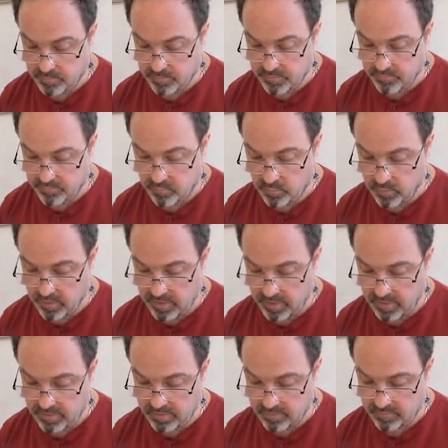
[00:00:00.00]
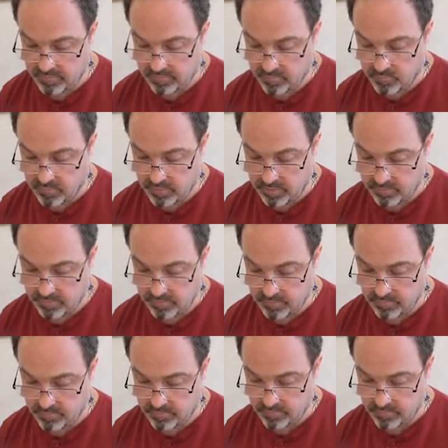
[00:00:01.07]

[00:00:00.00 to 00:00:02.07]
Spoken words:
before adding and subtracting.